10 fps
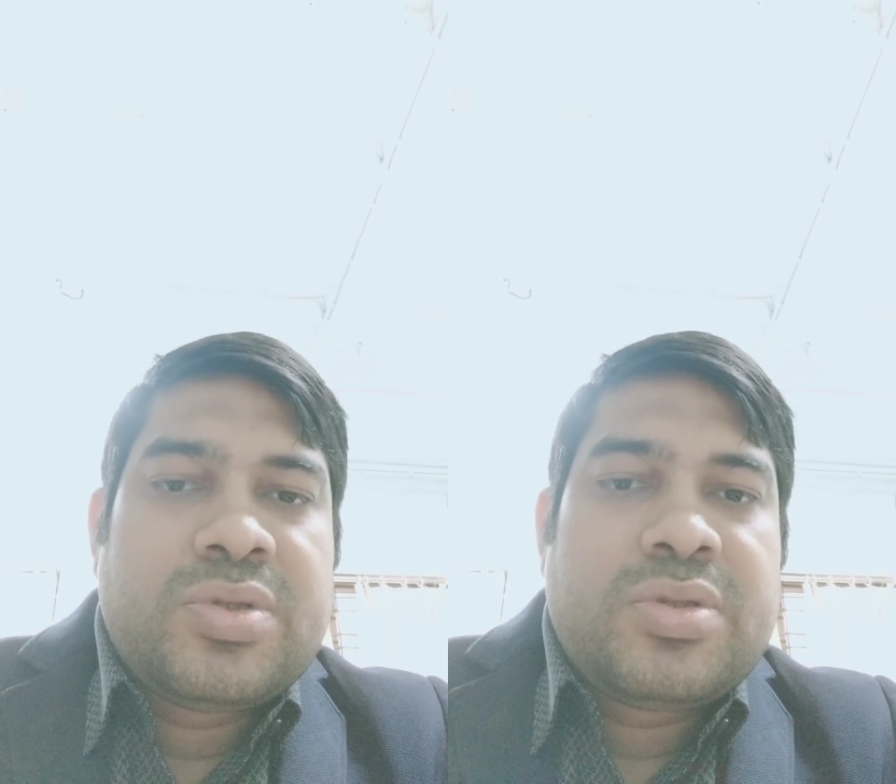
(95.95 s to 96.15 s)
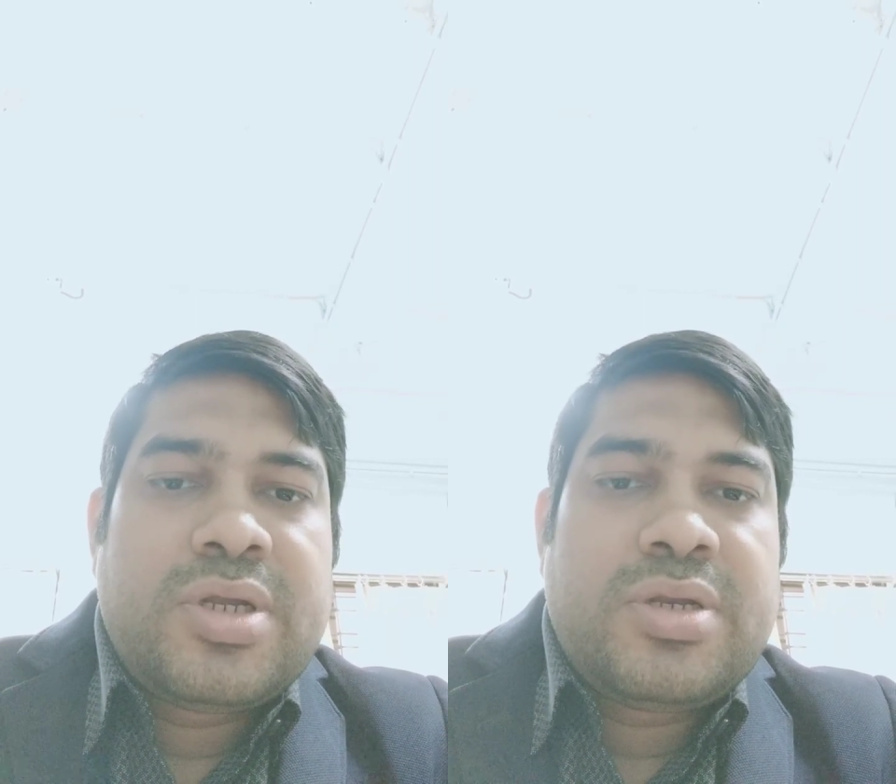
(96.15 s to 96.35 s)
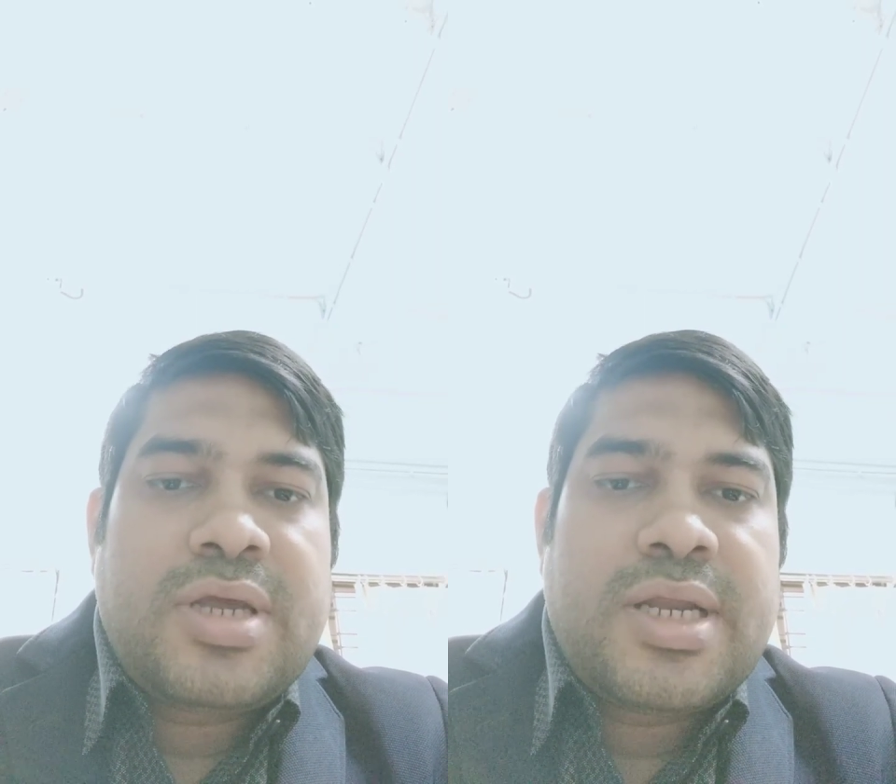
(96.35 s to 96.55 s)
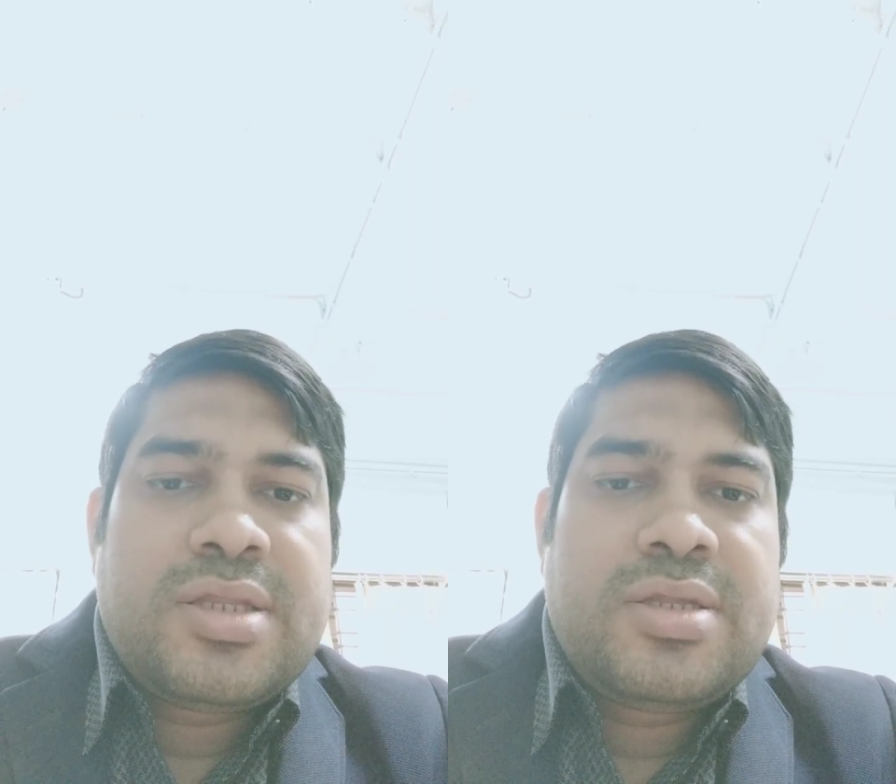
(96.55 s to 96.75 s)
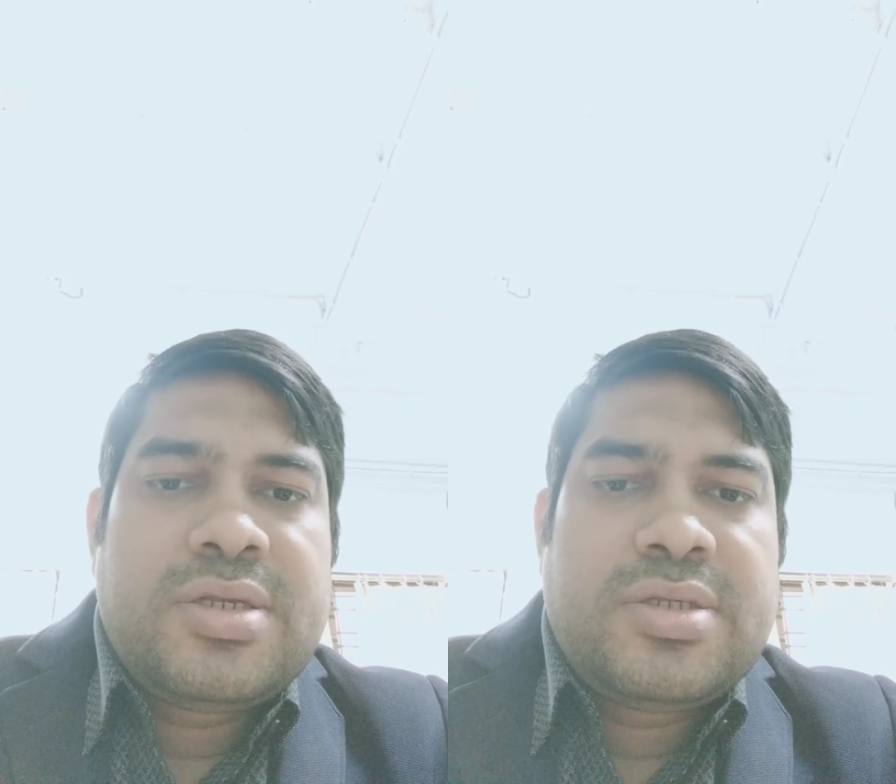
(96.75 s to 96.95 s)
Then
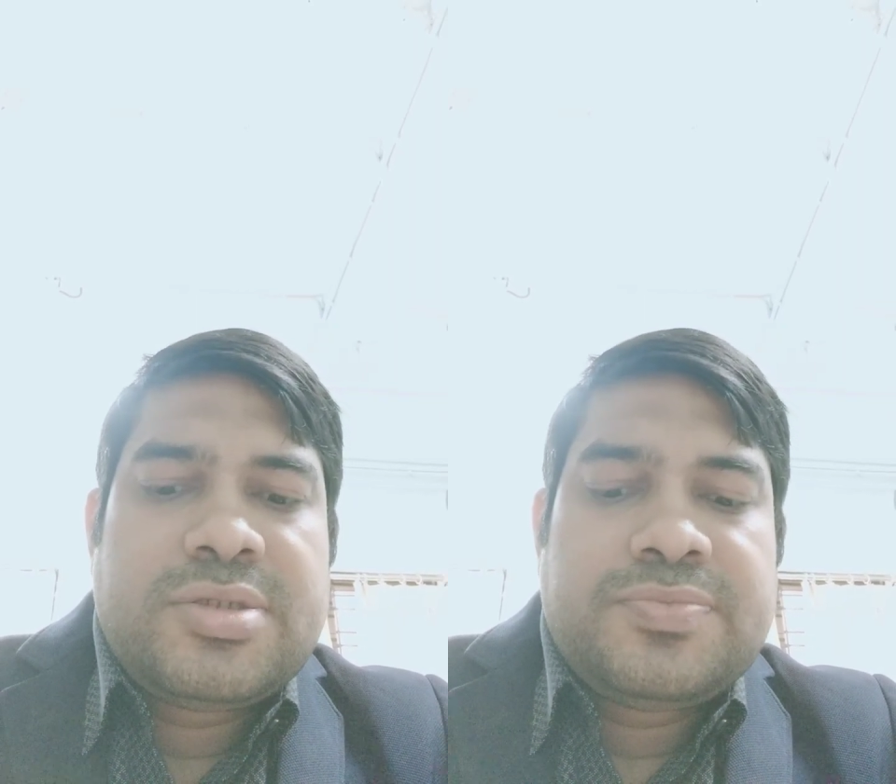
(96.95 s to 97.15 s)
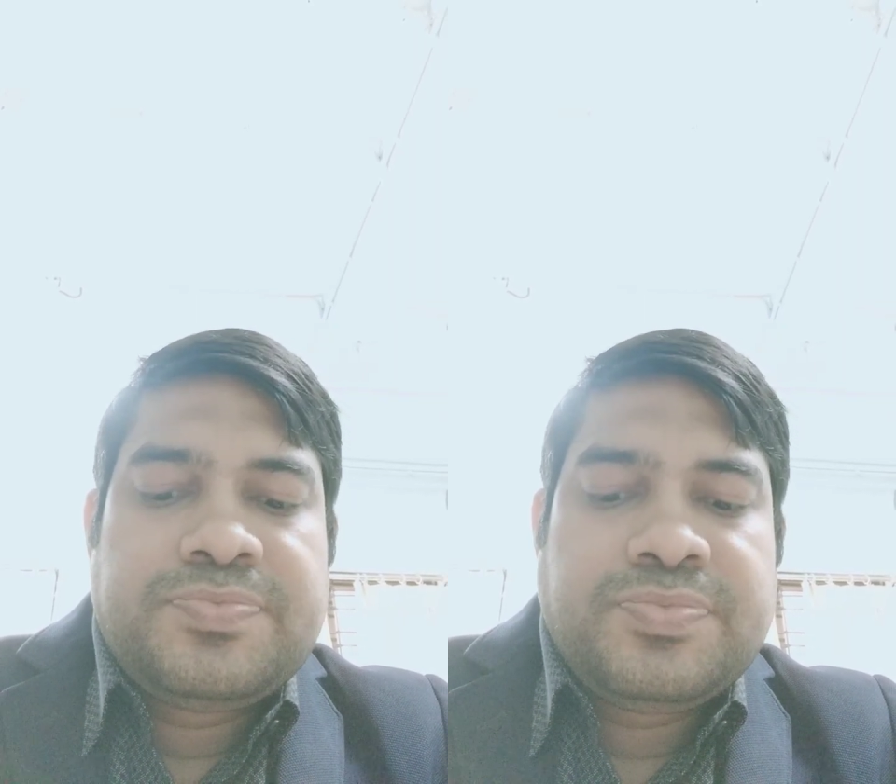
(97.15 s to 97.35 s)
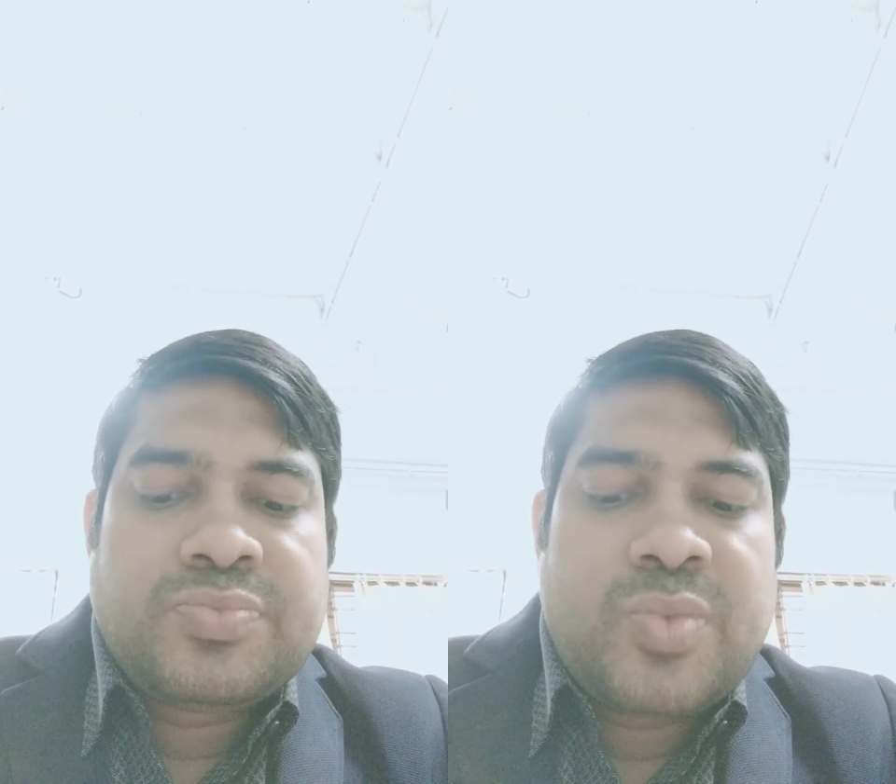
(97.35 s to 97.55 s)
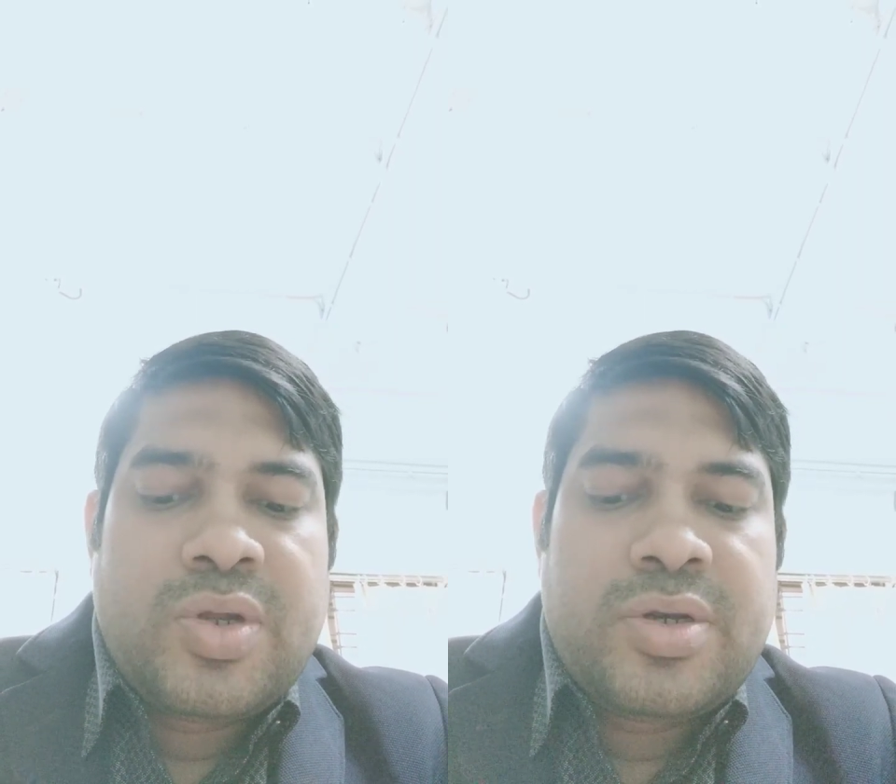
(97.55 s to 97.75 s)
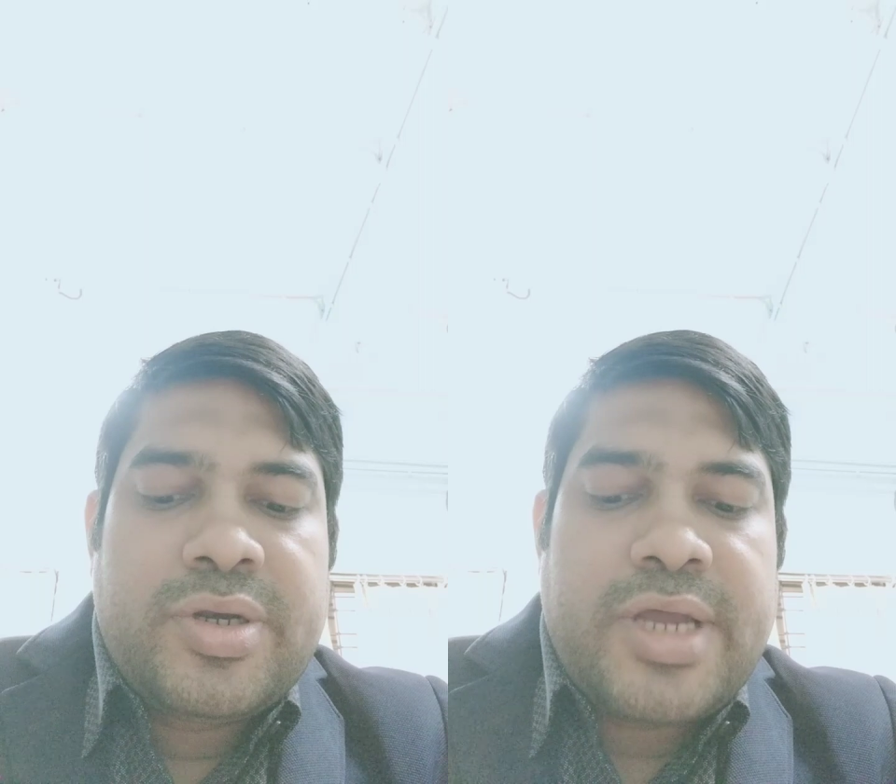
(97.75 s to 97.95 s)
another is
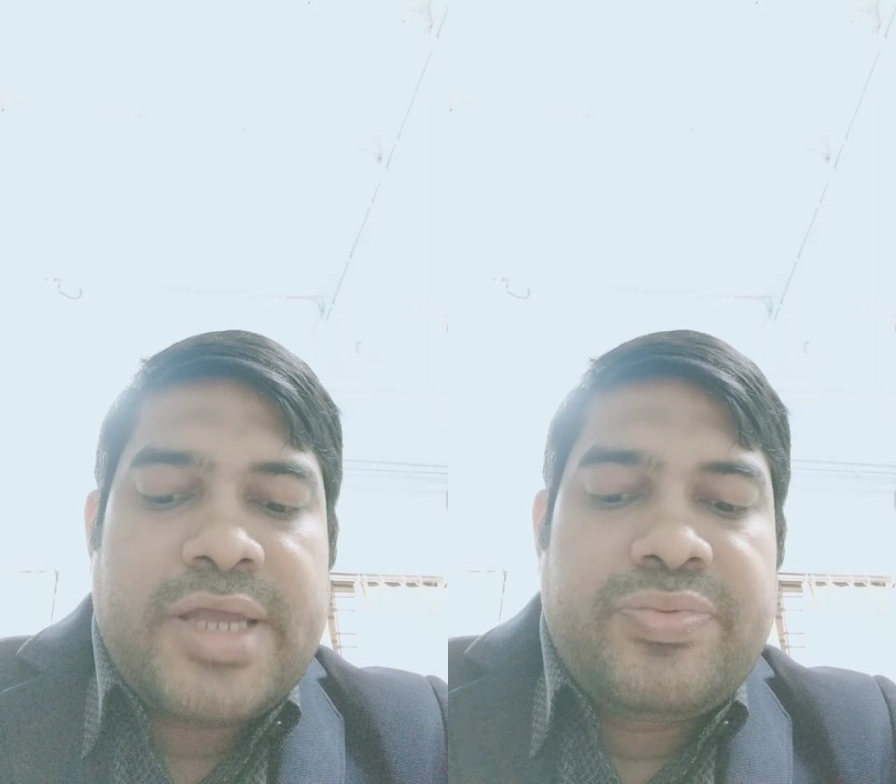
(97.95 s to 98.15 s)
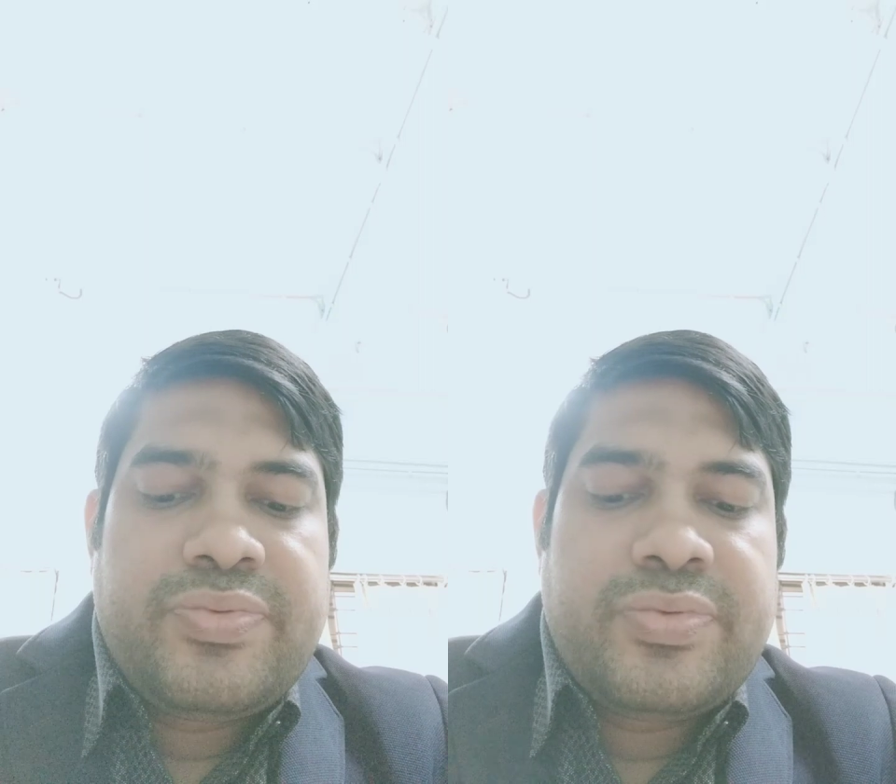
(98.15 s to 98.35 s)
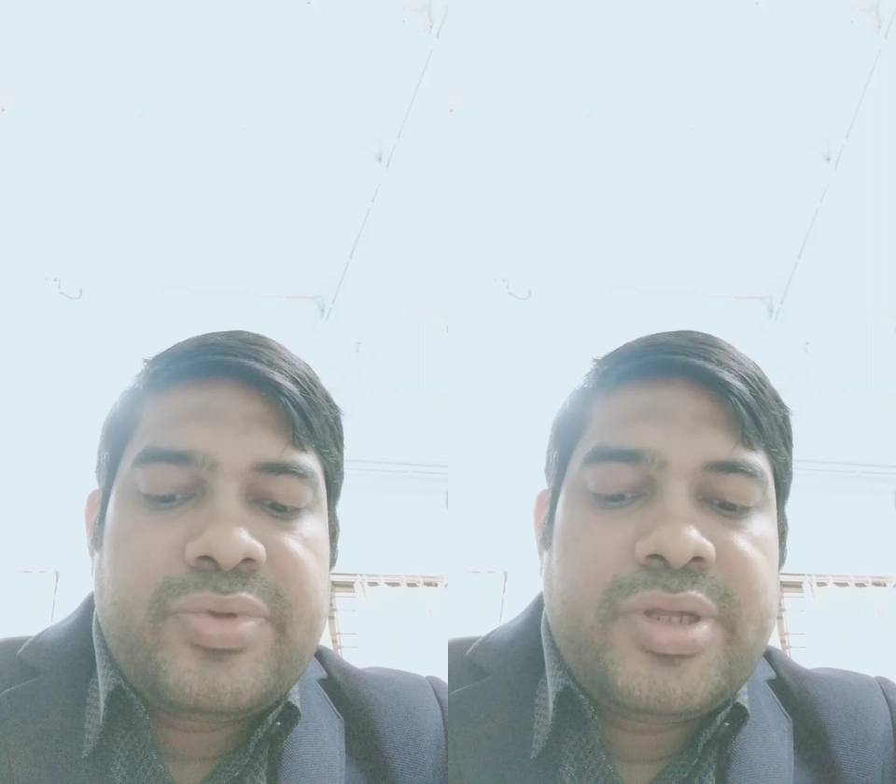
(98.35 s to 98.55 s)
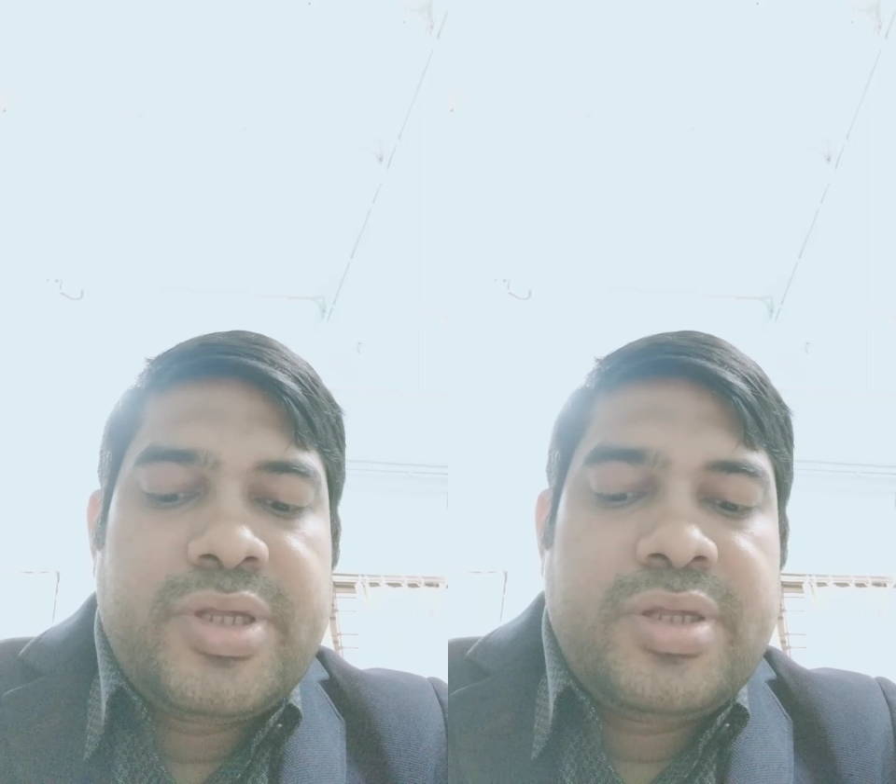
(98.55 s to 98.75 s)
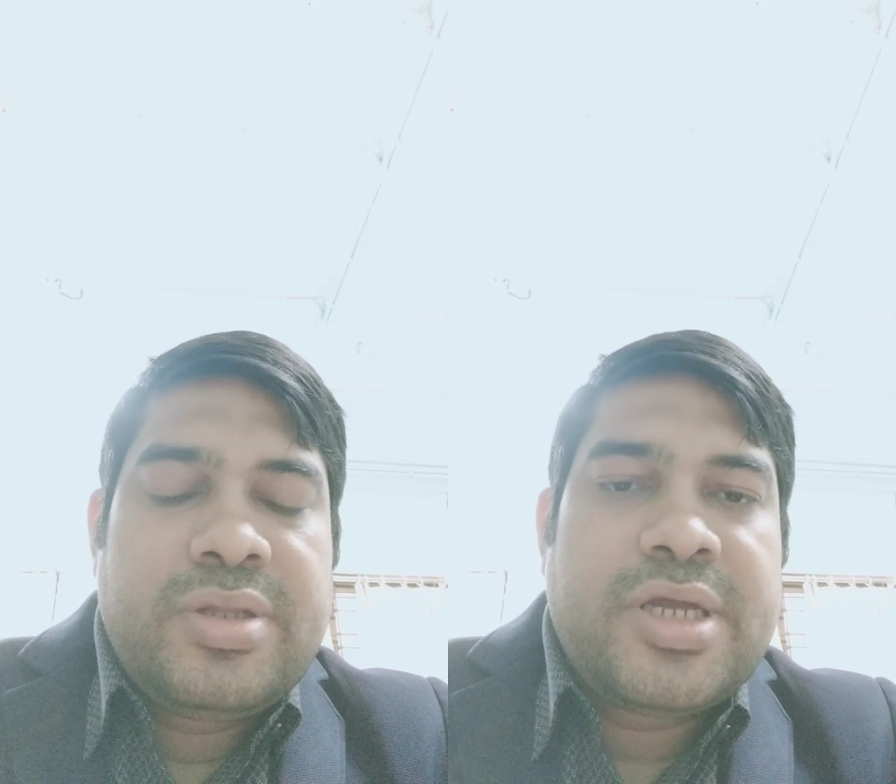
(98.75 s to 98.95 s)
type E,